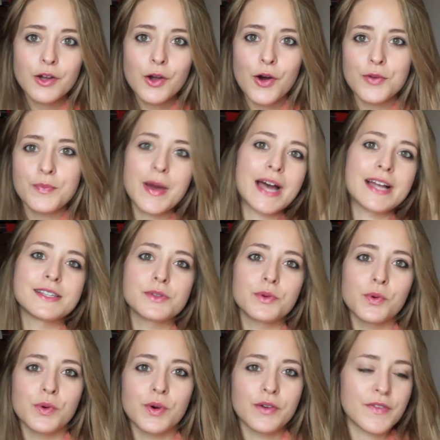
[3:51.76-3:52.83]
cotton pads
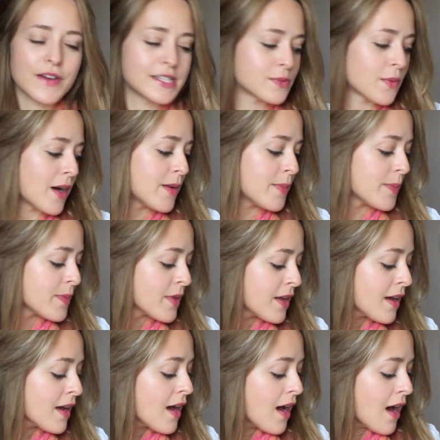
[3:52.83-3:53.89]
or a face wipe.
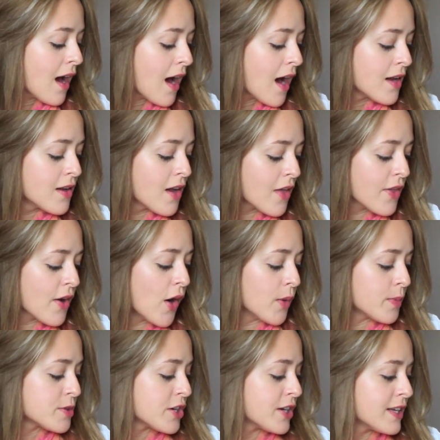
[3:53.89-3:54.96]
Another
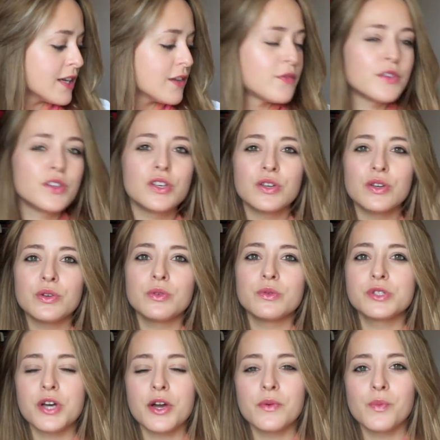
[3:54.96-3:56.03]
option, if
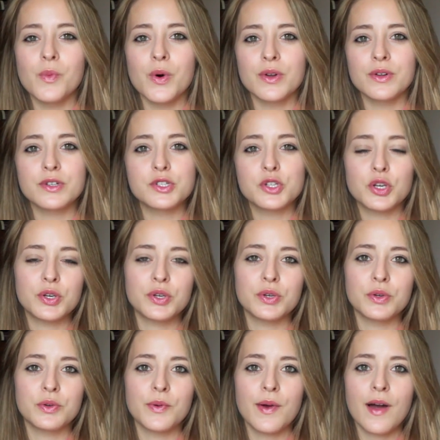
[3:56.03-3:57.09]
you don't want
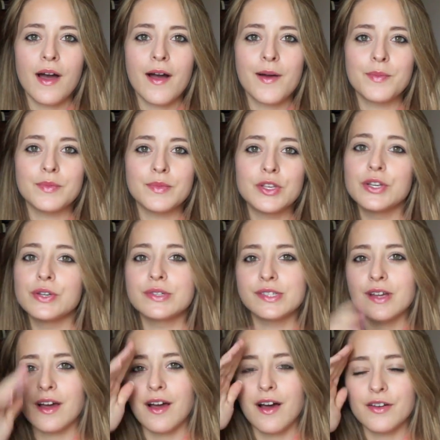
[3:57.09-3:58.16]
to
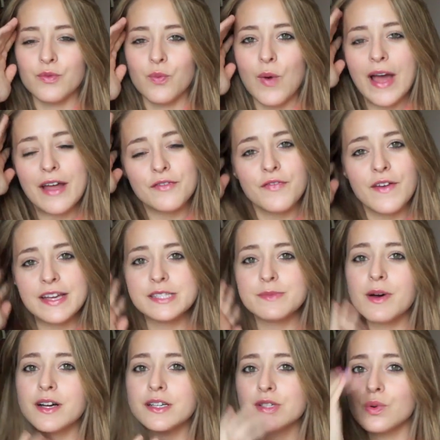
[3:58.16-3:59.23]
use a kind of wet
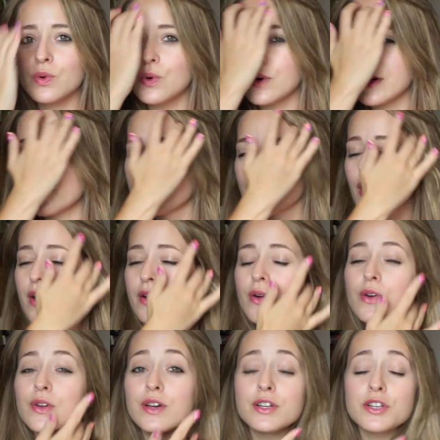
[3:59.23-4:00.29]
face mask or if you're going
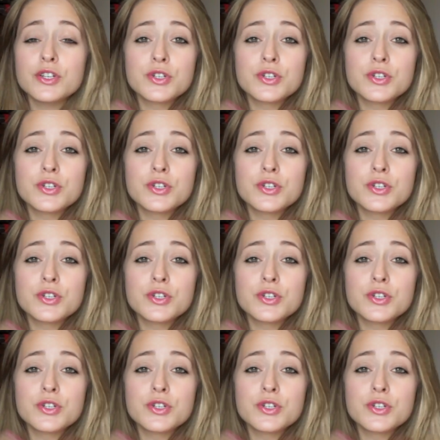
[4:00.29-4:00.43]
on a